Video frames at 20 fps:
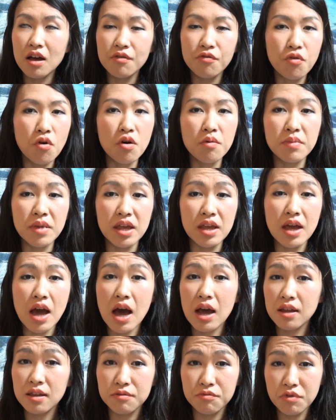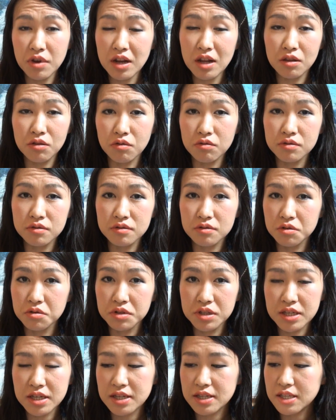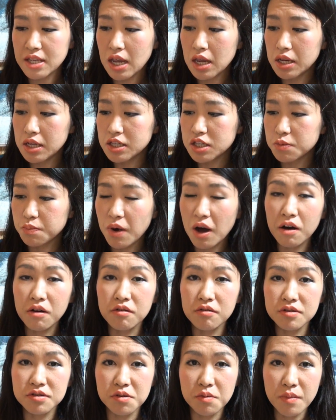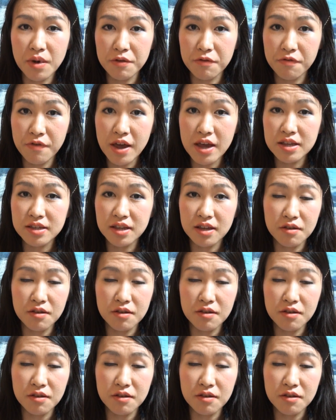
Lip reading: for me, I really don't notice any sparkles on my face.